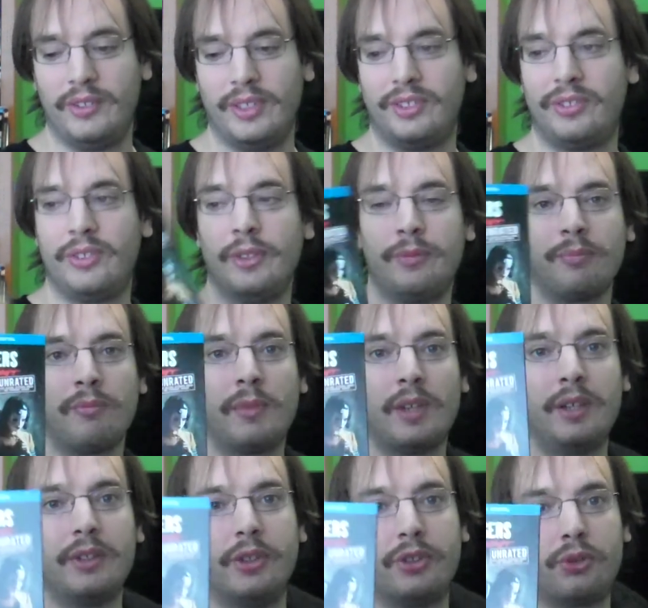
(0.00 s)
It's
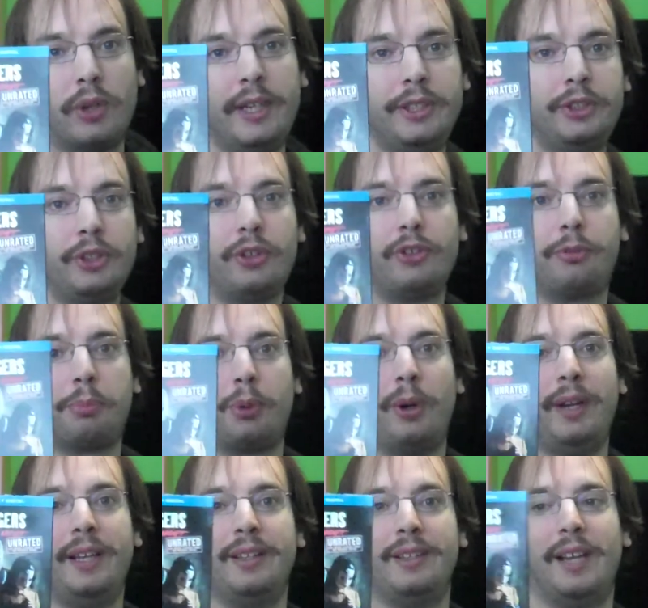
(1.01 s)
The Strangers
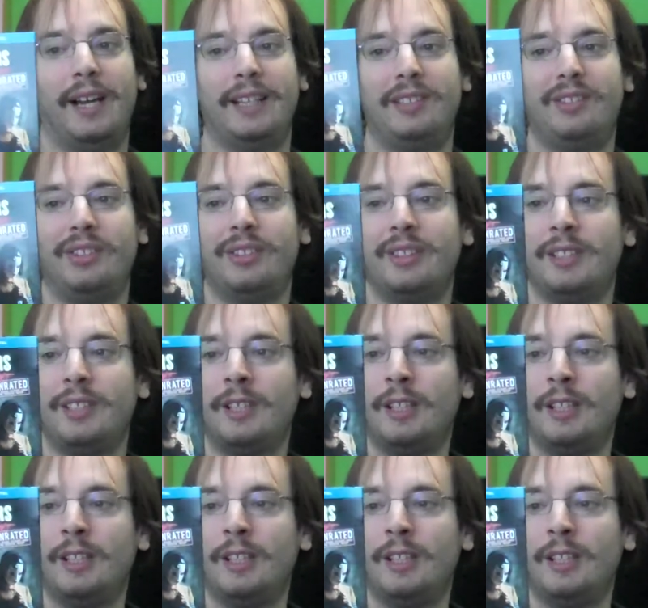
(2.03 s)
Prey at Night.